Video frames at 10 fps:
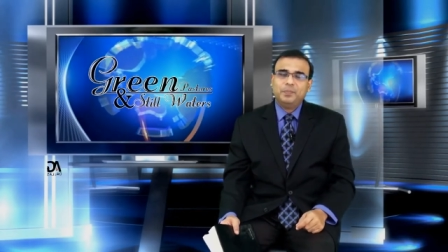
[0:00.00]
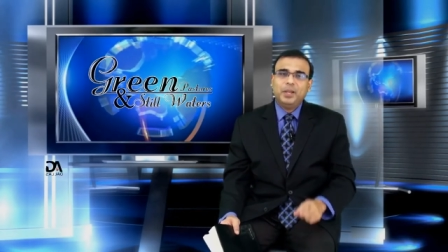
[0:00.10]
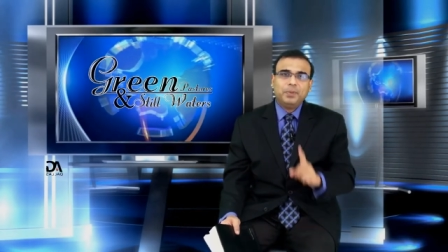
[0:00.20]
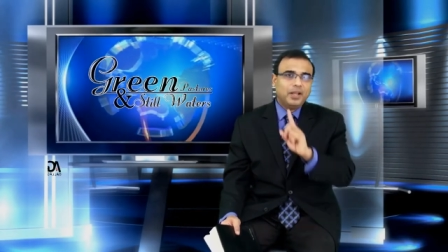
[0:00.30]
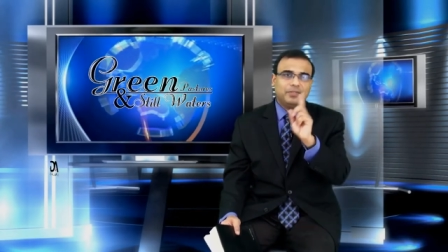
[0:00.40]

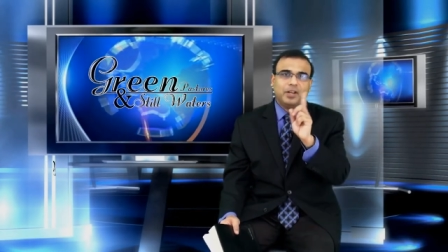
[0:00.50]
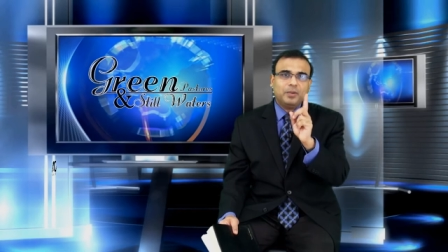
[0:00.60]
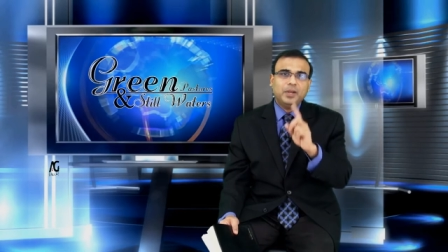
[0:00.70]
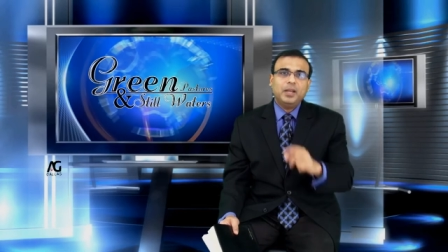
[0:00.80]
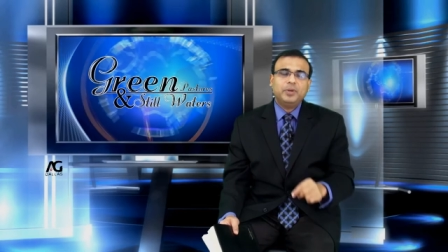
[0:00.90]
people have
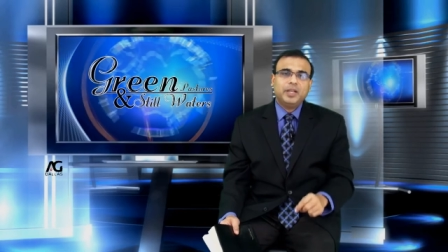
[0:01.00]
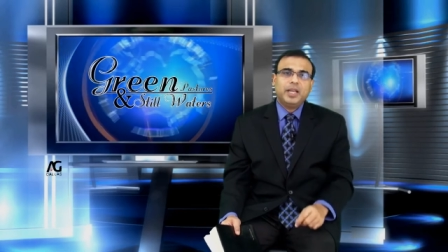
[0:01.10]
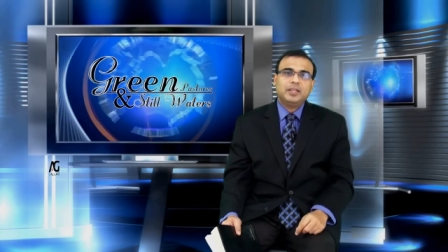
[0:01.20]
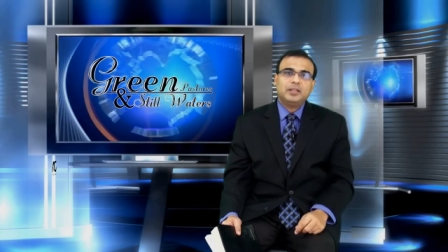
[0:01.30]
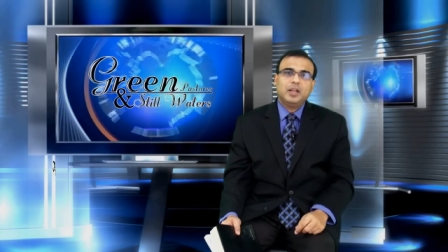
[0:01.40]
not been able to
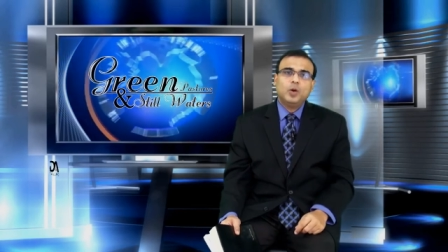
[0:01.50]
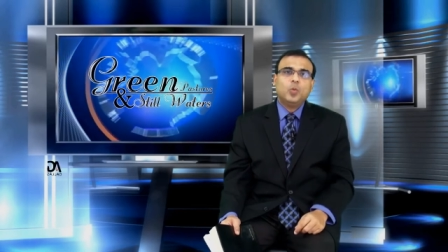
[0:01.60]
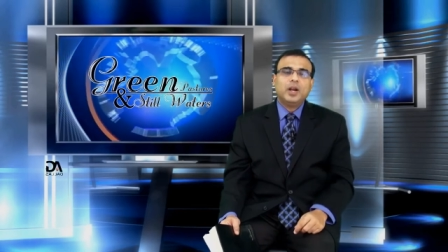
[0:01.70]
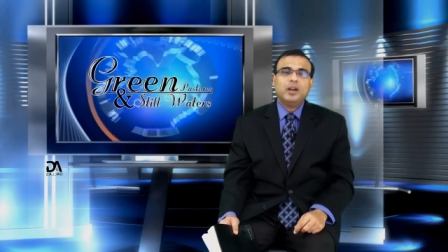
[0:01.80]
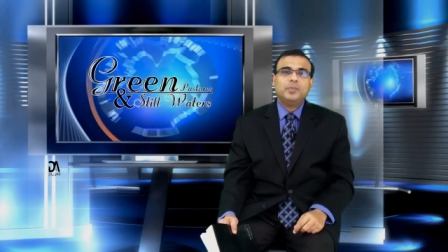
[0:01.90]
get
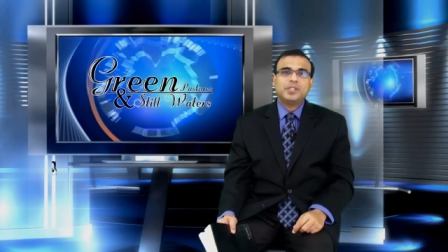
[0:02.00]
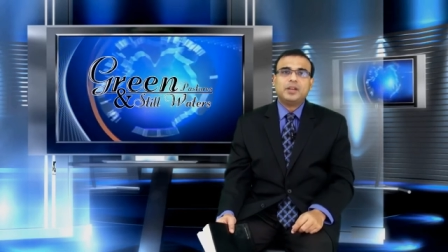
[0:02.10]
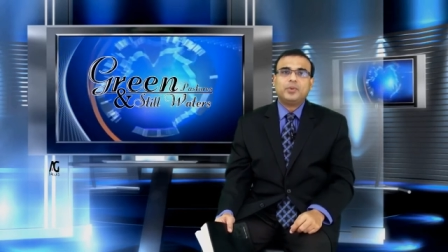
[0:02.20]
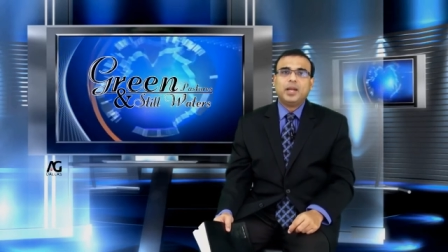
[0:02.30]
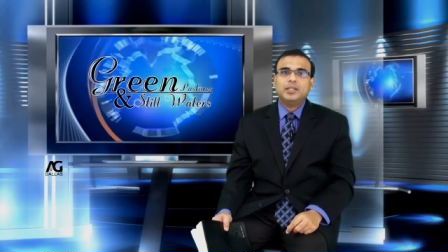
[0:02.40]

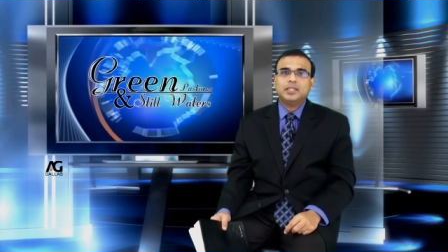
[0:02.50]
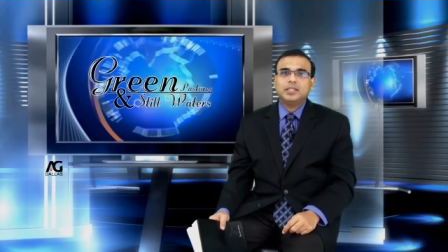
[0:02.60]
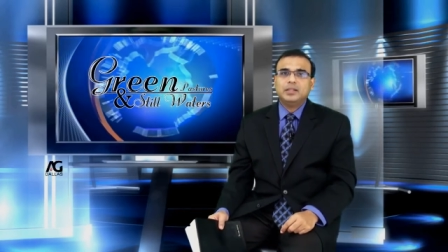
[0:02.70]
100% right.